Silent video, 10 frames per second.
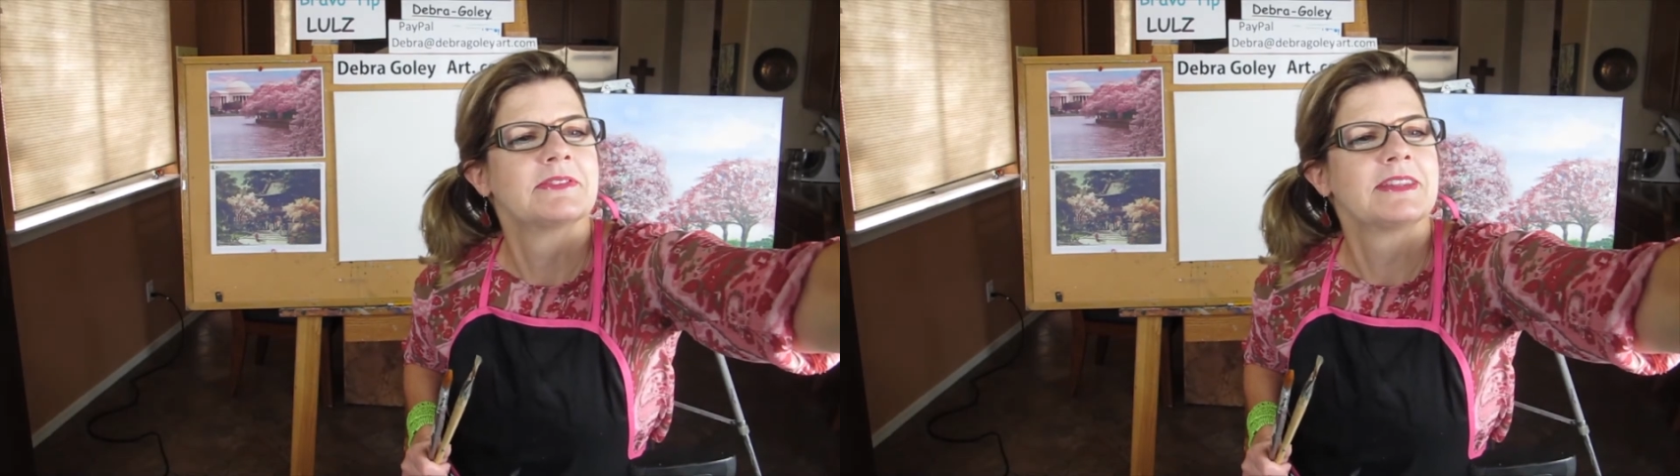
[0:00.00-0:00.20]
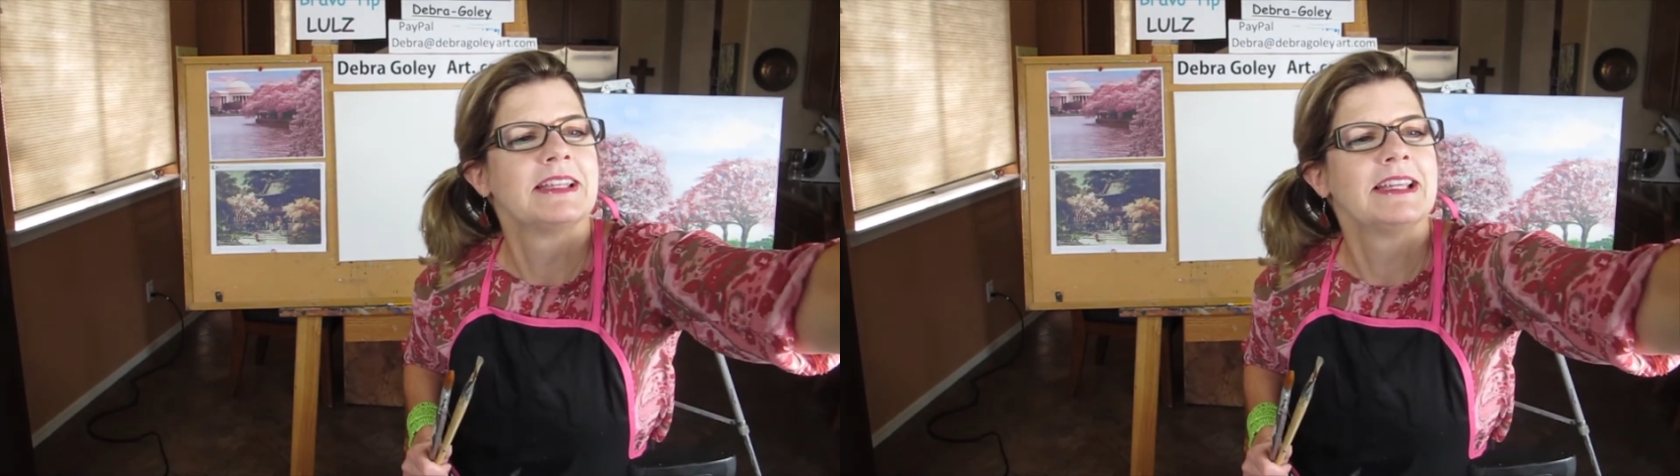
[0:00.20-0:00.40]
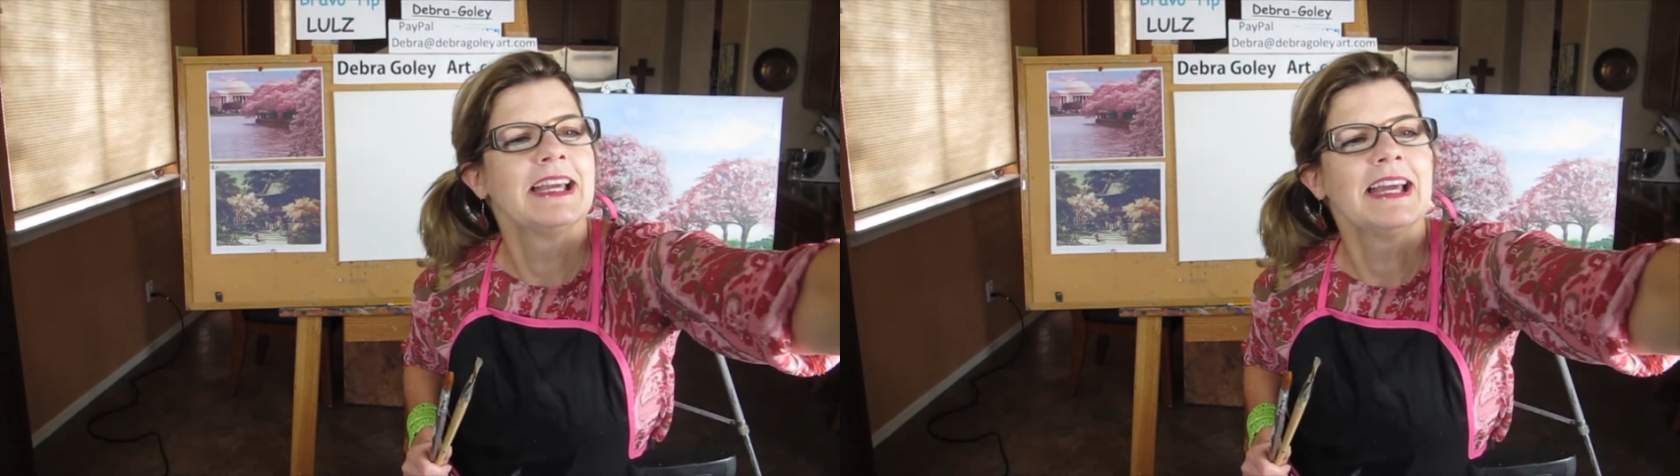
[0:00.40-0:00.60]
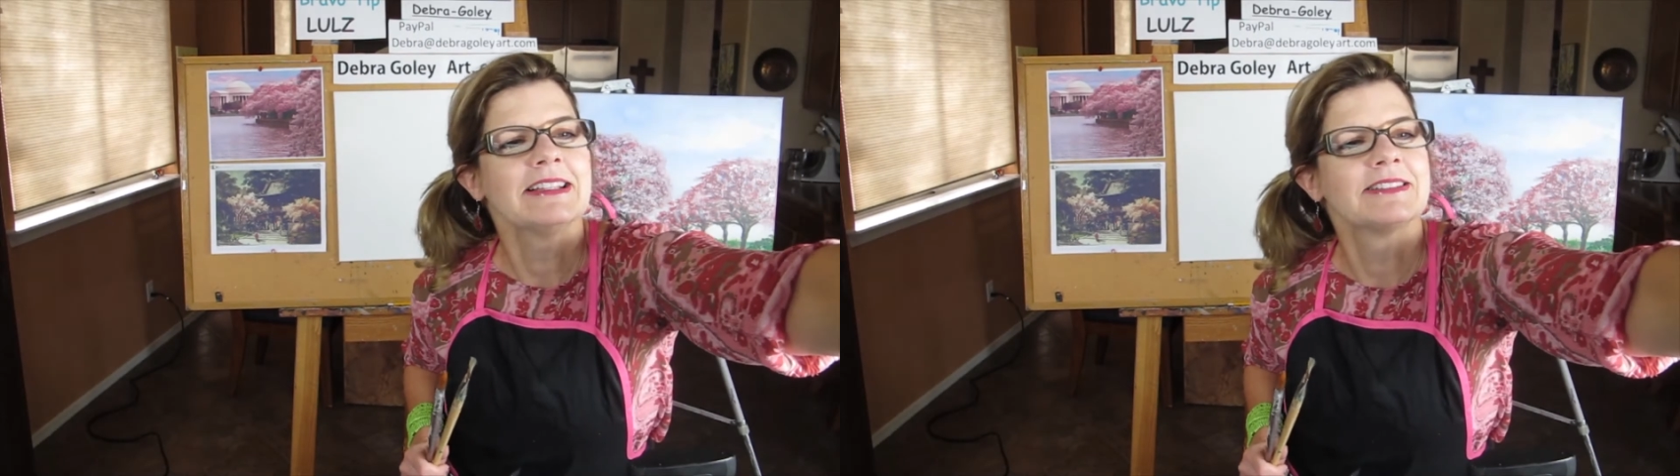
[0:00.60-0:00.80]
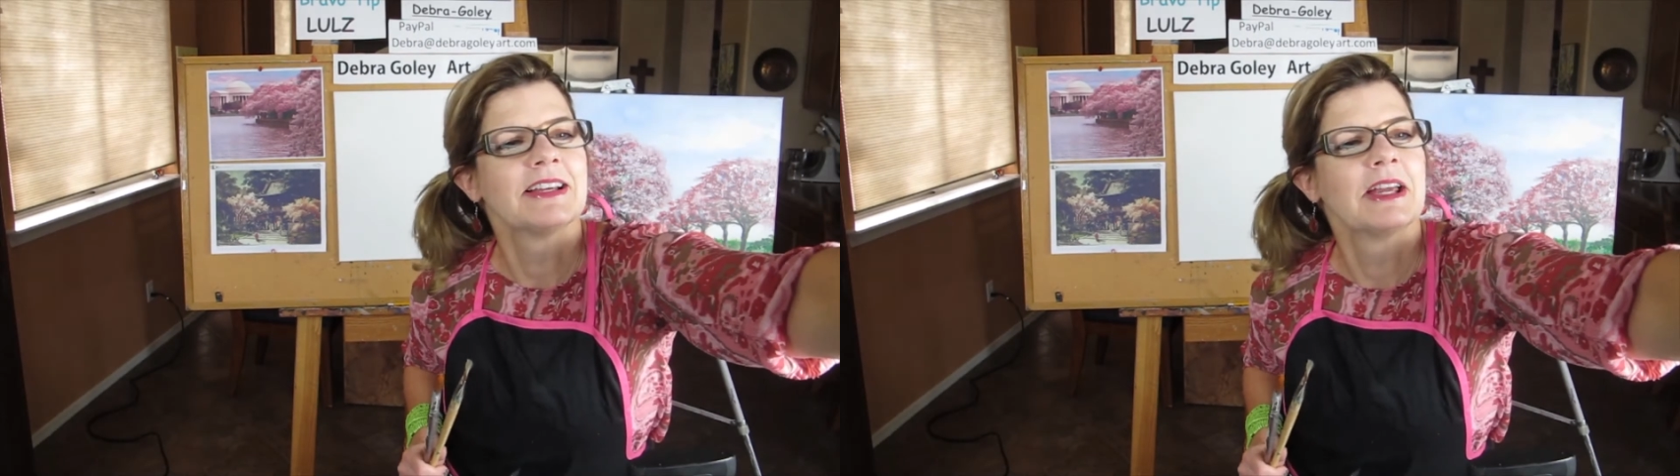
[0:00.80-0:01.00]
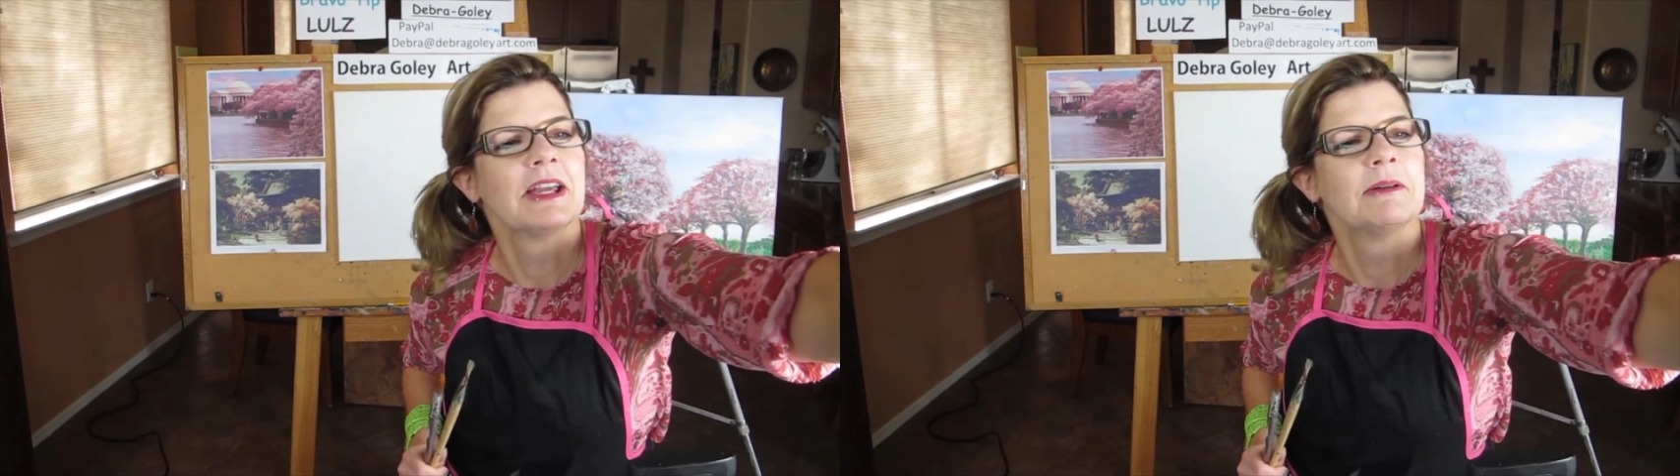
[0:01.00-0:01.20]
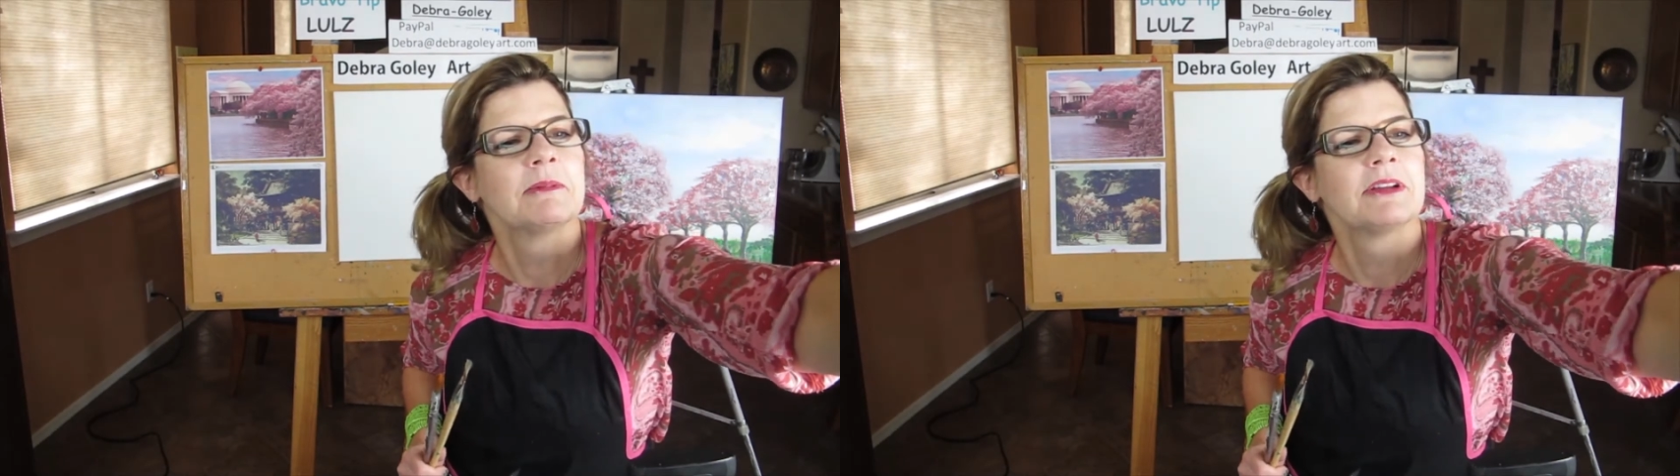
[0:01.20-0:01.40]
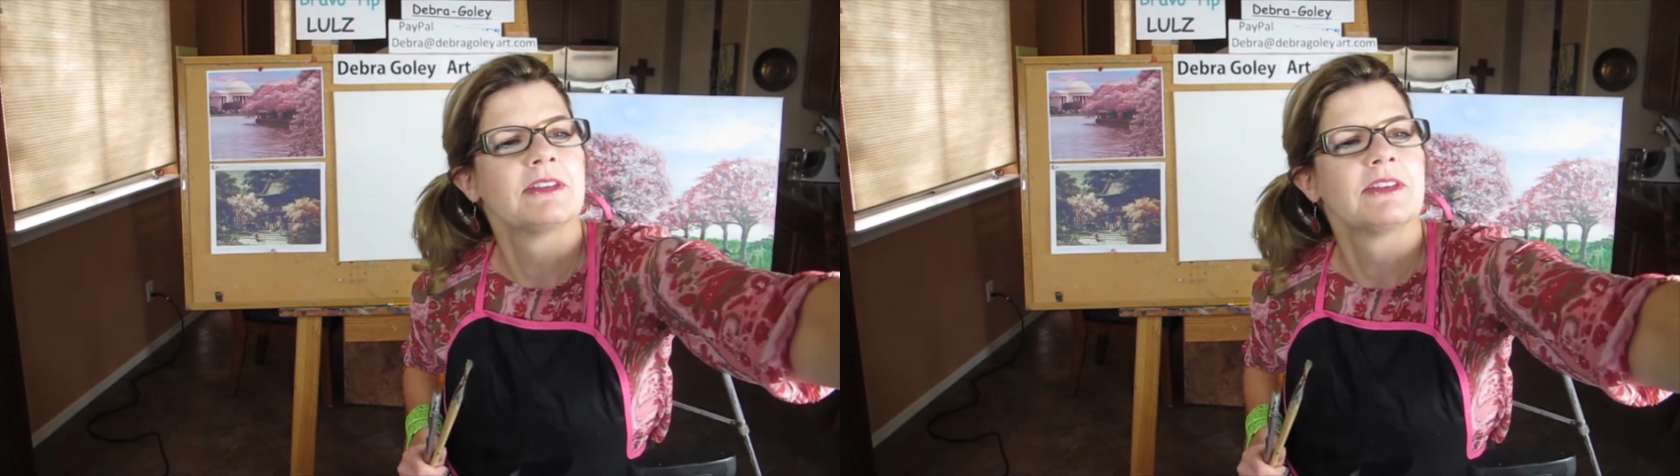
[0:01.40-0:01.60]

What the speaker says: Yes, I am going